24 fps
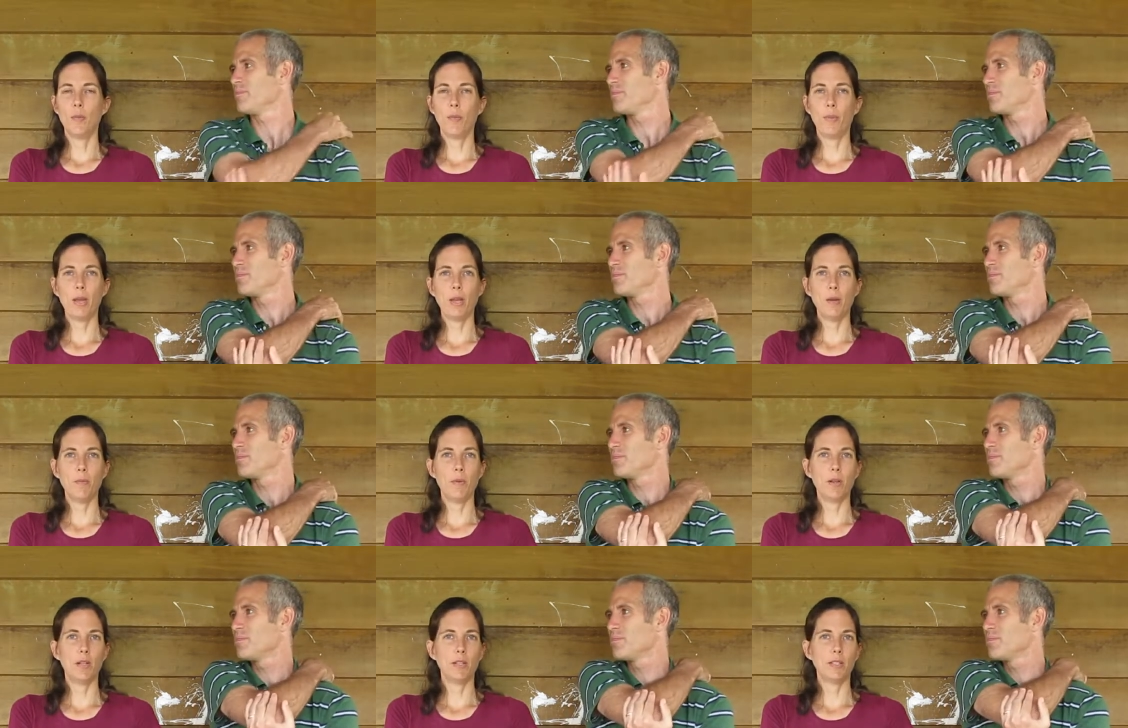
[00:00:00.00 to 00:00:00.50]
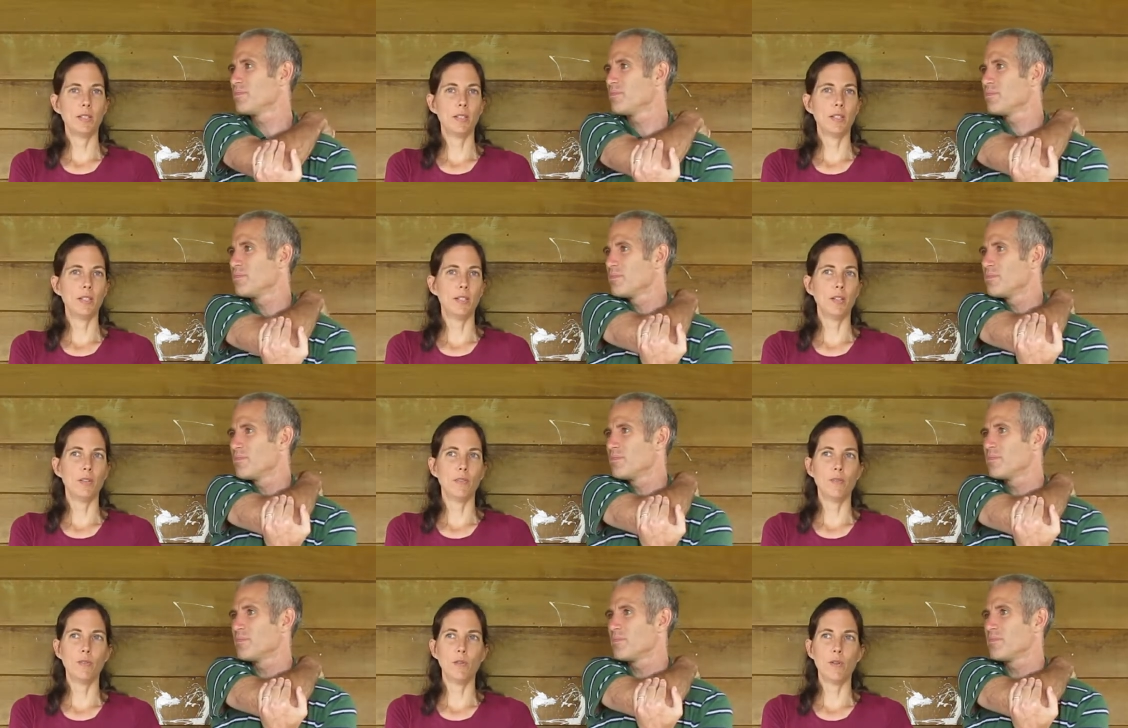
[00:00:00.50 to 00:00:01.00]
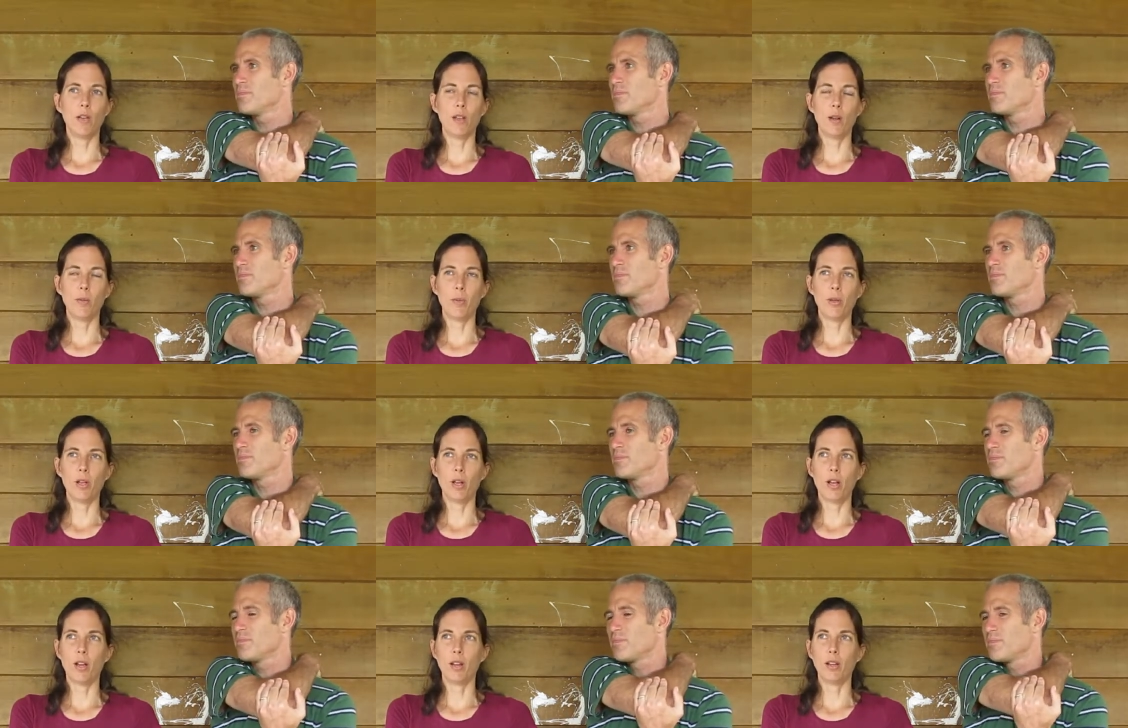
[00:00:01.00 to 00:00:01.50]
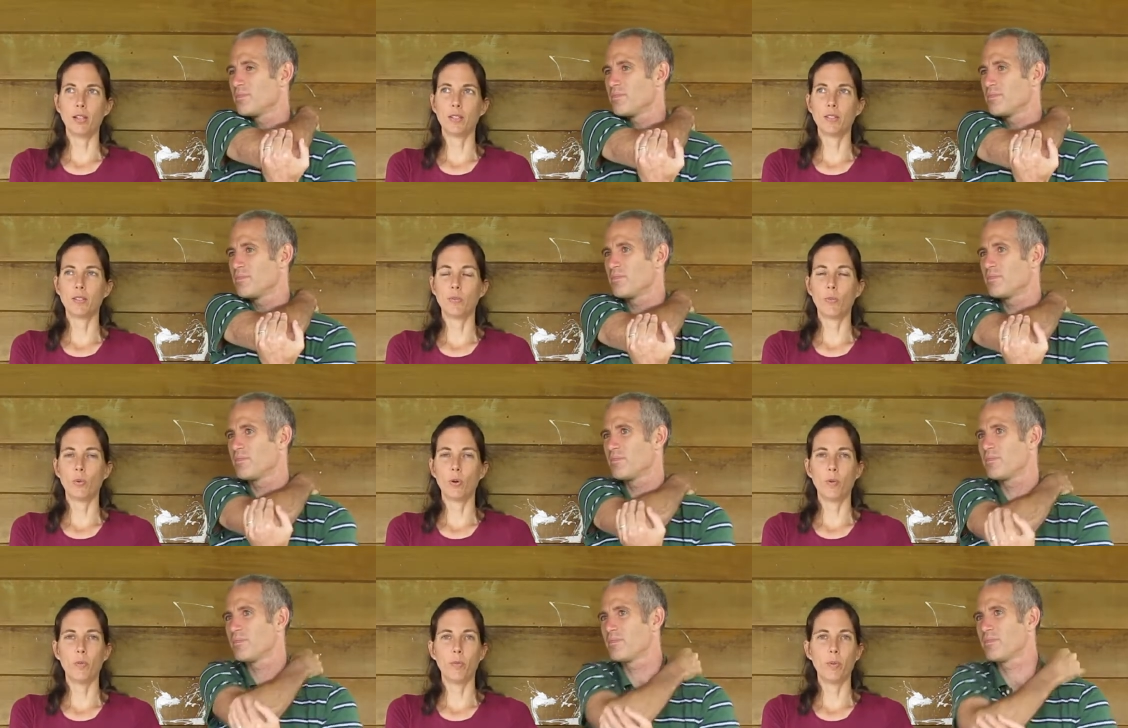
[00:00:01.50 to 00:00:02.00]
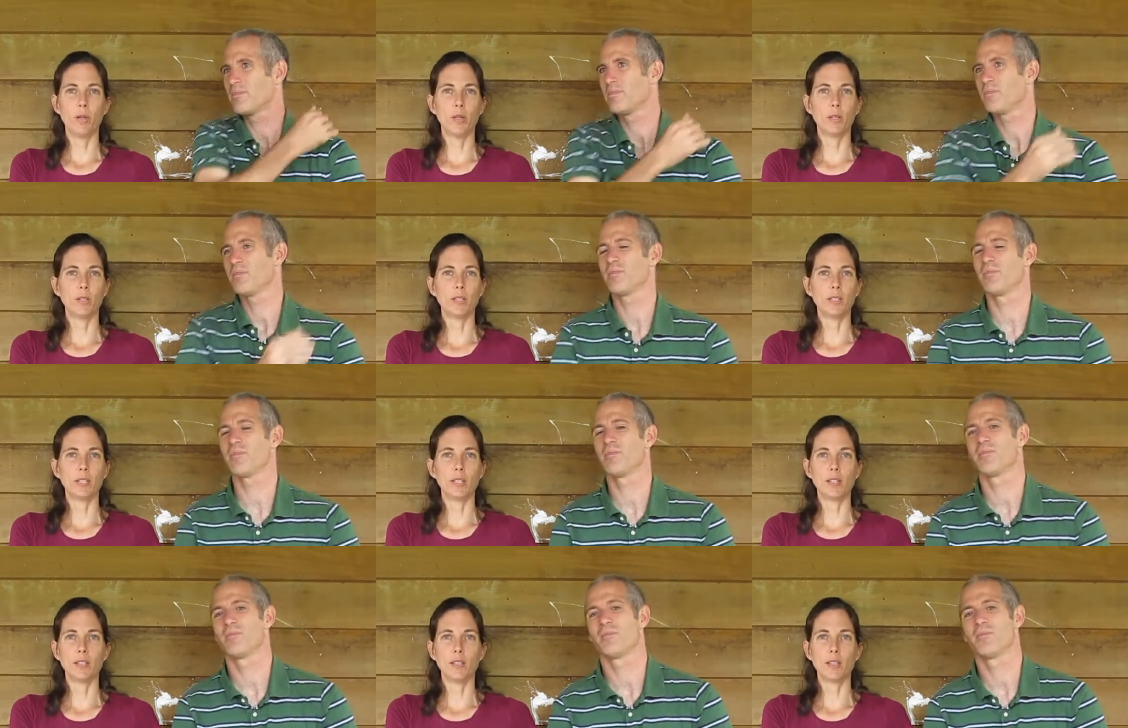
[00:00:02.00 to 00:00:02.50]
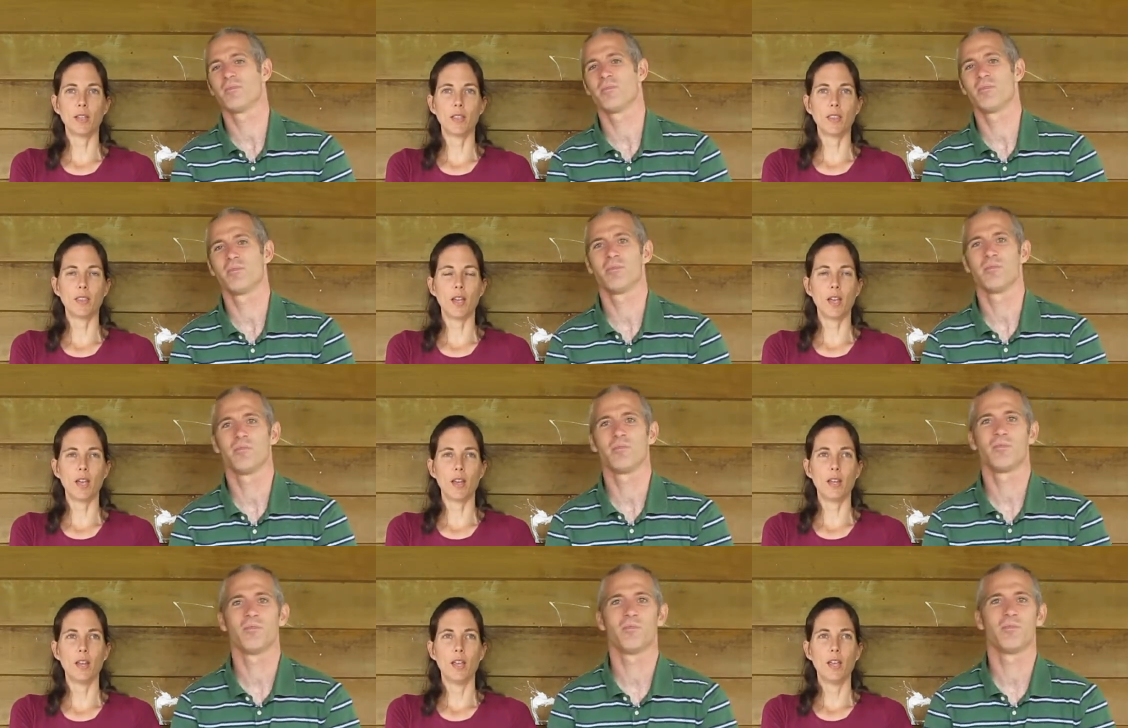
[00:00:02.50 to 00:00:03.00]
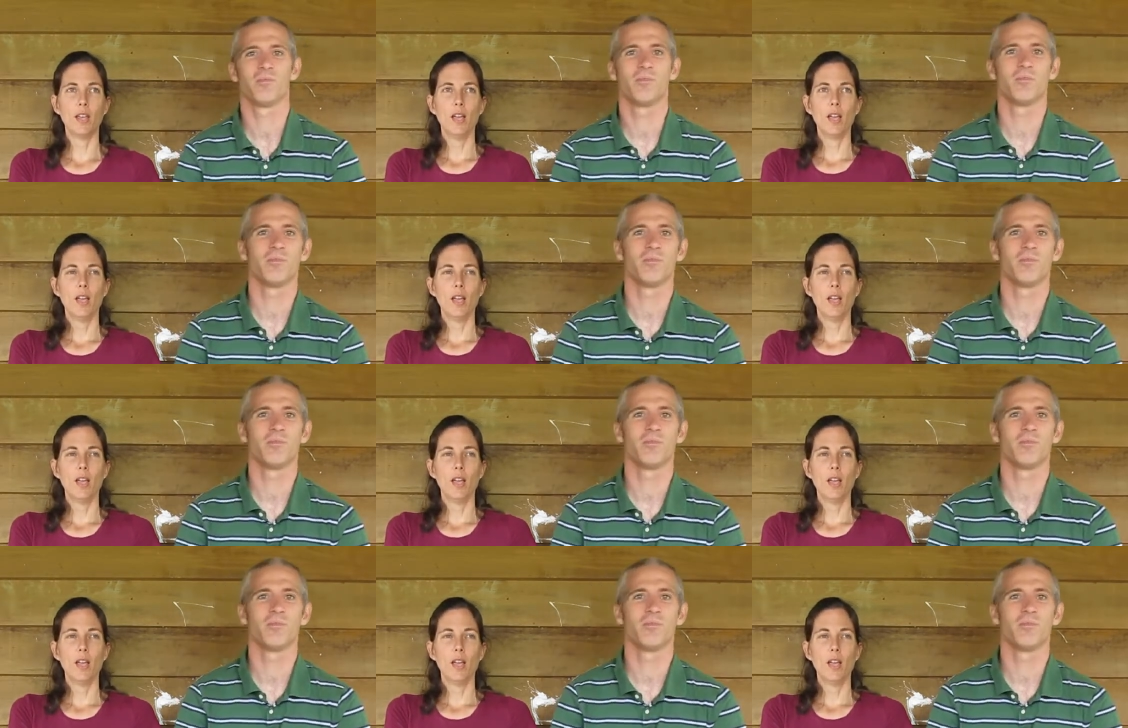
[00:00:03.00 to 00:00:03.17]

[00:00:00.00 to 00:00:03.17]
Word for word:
Speaker 1: pain medicine, a few antibiotics, worm pills, things like that.